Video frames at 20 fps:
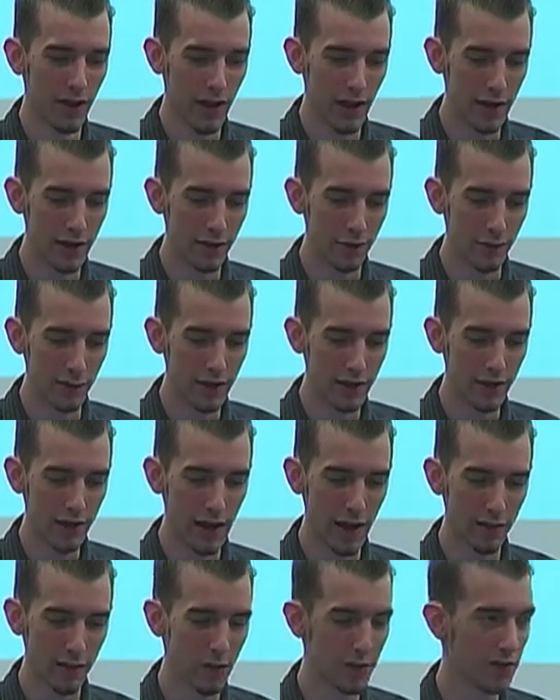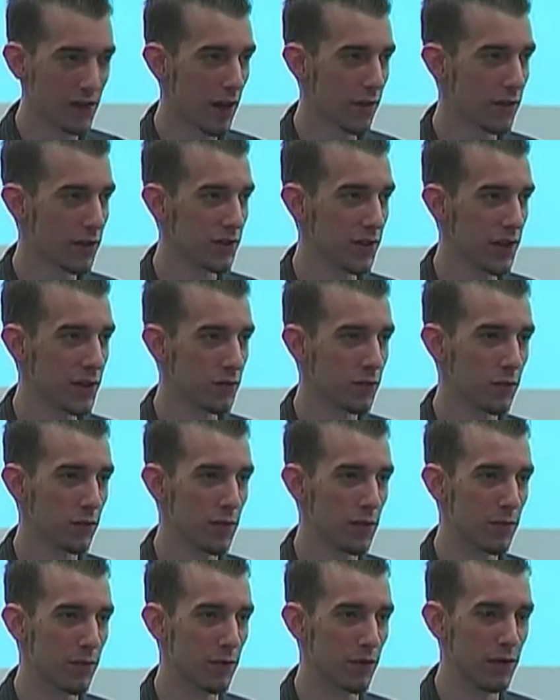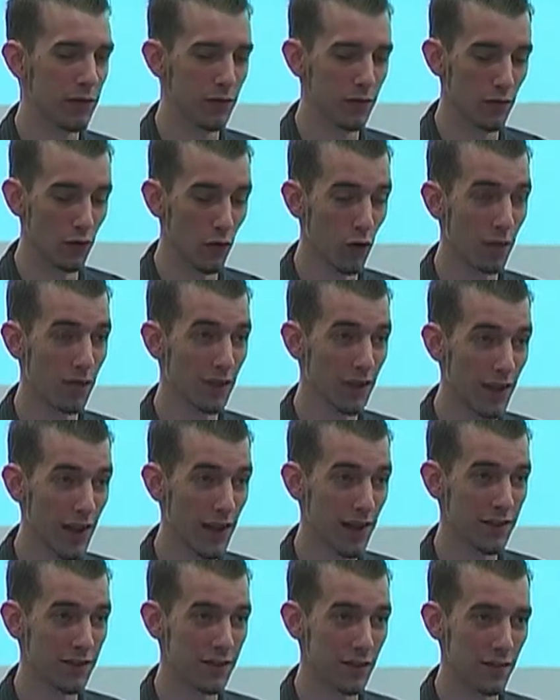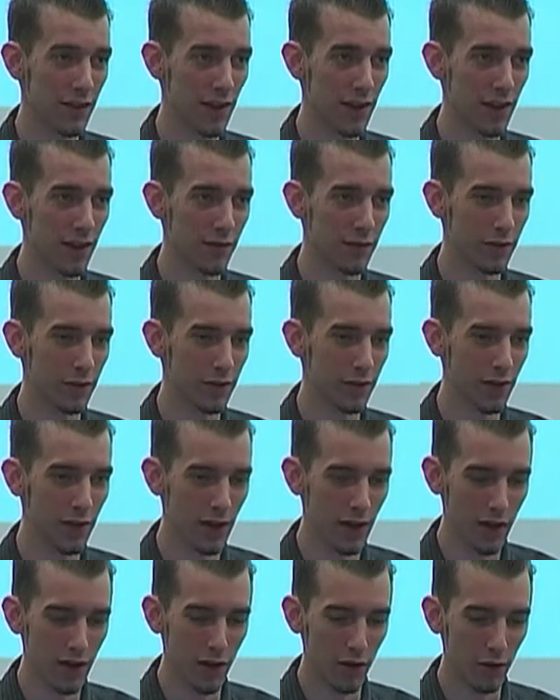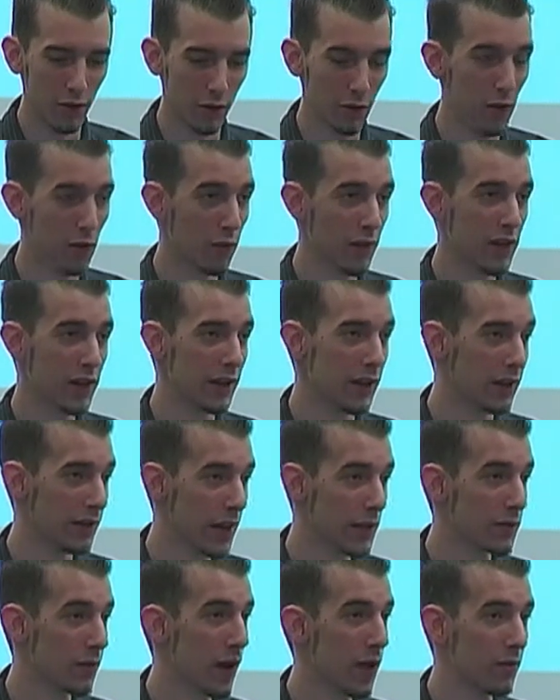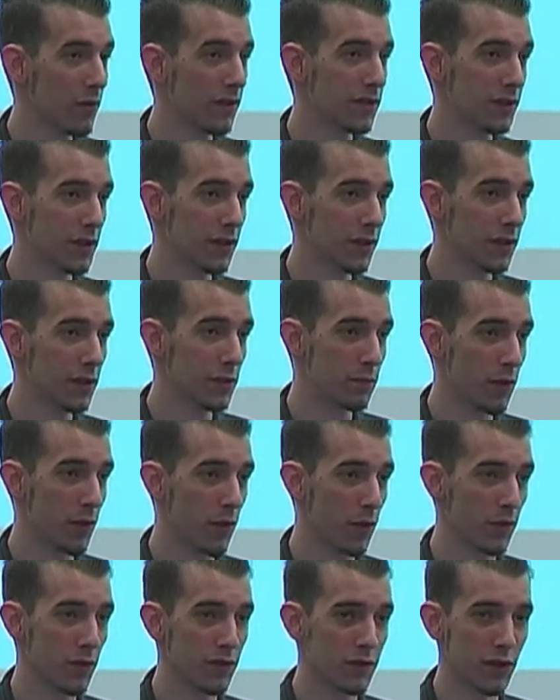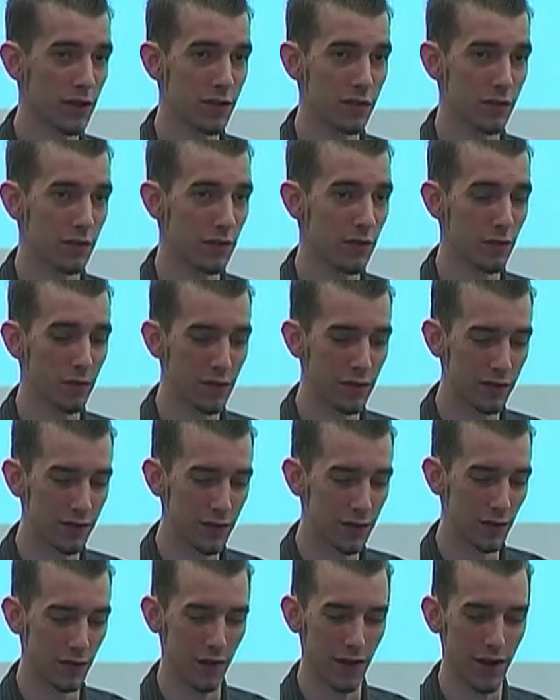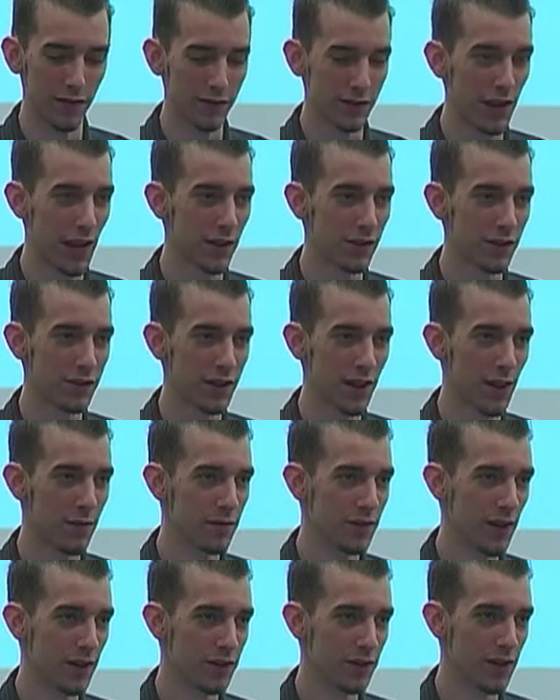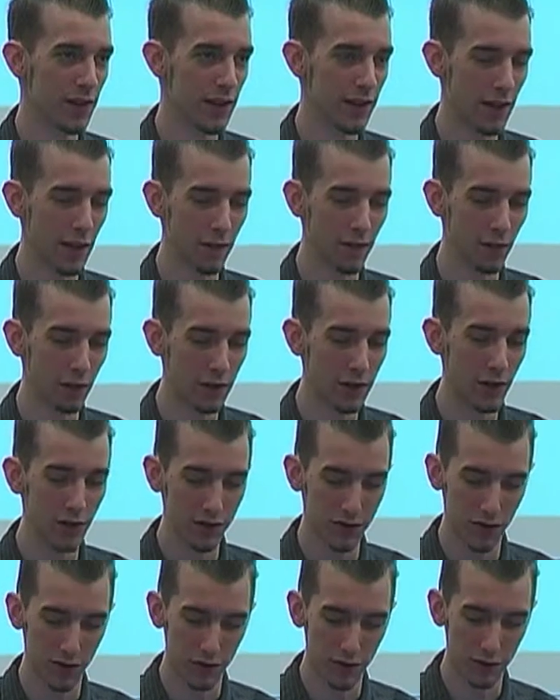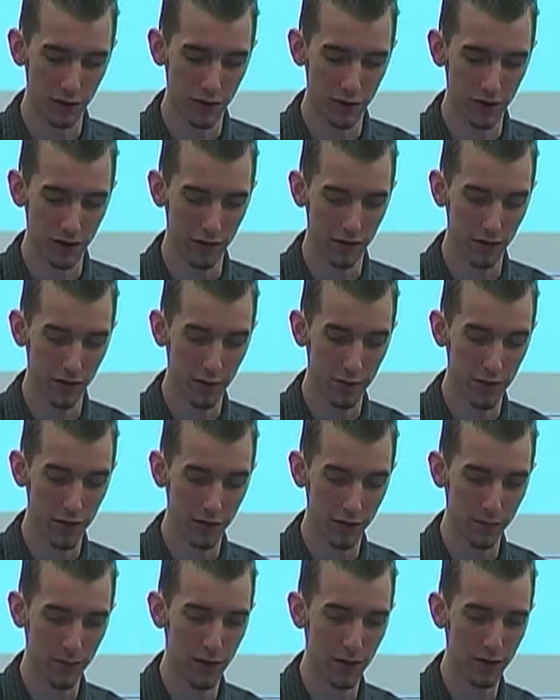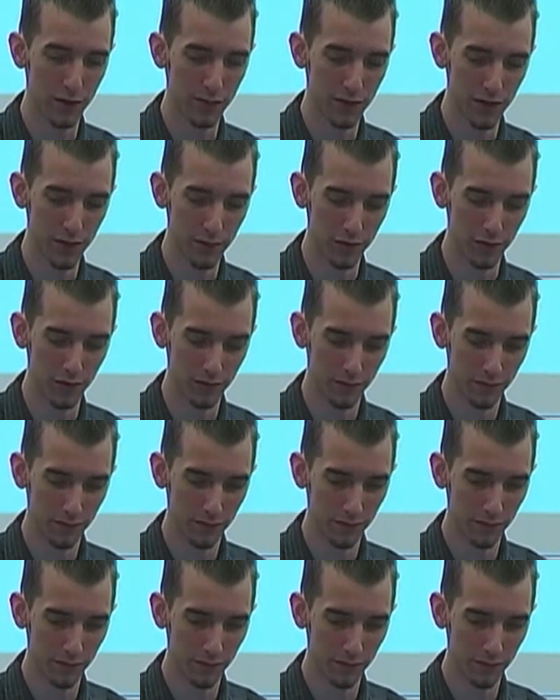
And if we can have those conversations with people and normalize the behavior, we're winning. And that's why we've seen these polls, as we've seen the graphs countless times yesterday, that we are starting to win amongst most people.